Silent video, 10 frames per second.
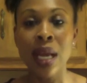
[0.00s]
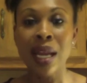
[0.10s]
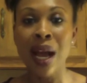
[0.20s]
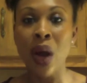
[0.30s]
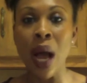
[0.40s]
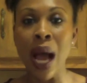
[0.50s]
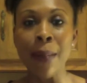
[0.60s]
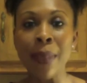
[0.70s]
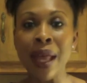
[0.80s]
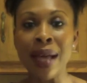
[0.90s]
Now,
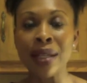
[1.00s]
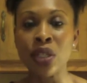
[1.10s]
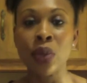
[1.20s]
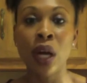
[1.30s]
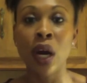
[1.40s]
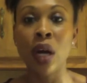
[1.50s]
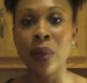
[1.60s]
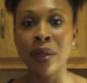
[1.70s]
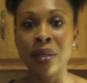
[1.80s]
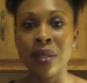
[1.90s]
I'm not doing
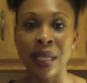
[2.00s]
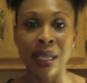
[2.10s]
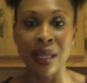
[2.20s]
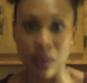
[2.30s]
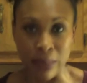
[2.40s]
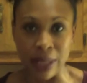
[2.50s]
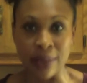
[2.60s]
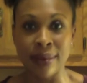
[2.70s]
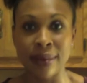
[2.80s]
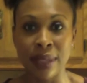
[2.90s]
cartwheels to eat
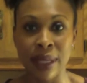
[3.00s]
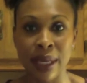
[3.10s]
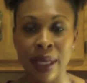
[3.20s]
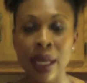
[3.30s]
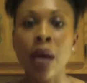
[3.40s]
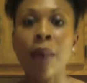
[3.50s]
oatmeal, okay,